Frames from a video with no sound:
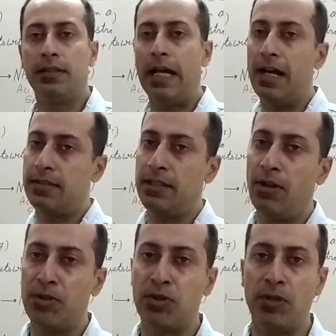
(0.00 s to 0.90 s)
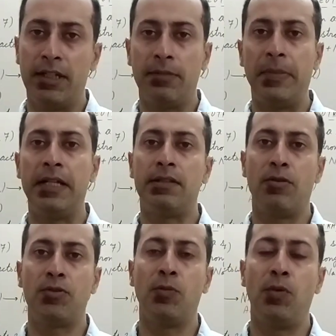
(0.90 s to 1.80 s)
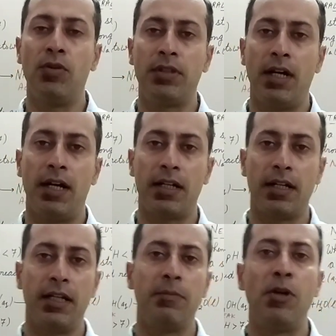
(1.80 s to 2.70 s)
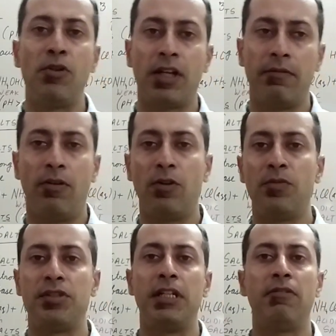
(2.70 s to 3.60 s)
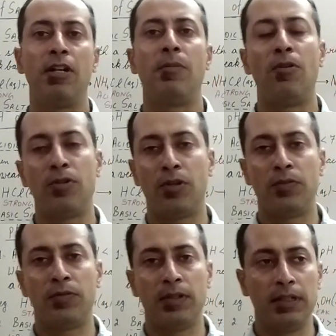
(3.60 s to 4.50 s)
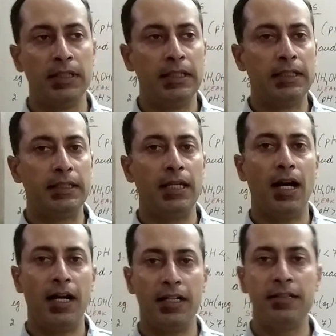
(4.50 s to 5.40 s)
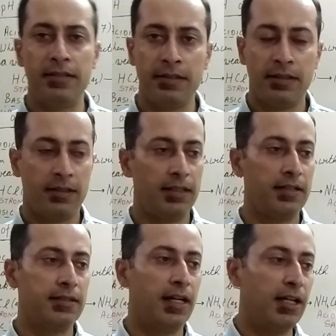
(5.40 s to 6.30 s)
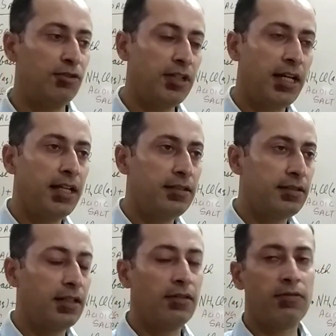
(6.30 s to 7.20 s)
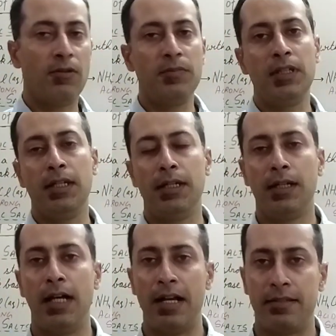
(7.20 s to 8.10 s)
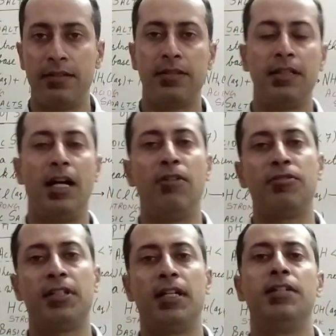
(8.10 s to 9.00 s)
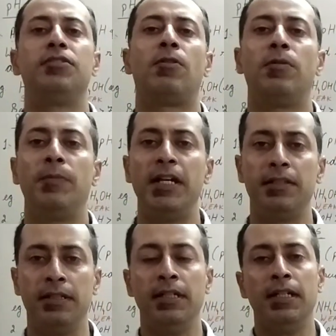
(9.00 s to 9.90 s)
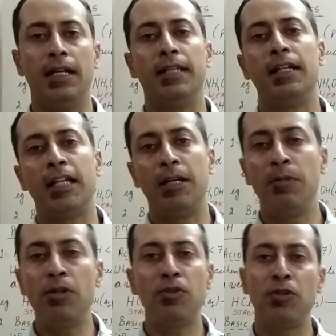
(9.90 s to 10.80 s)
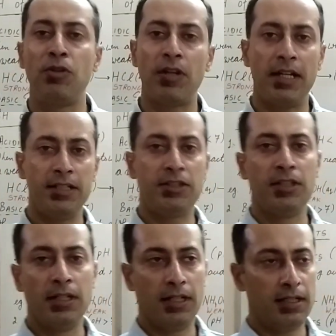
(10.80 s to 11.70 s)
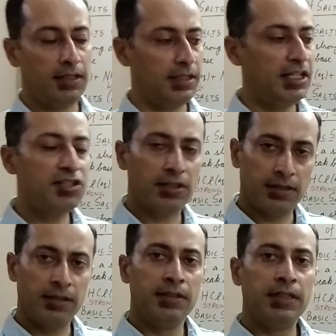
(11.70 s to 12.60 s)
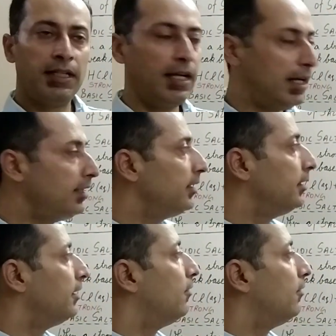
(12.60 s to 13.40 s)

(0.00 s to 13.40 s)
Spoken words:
acid also and the base also both are able to give almost equal amount of the ions, that is hydrogen ions from the acids and the hydroxide ions from the base, and they are able to neutralize each other, and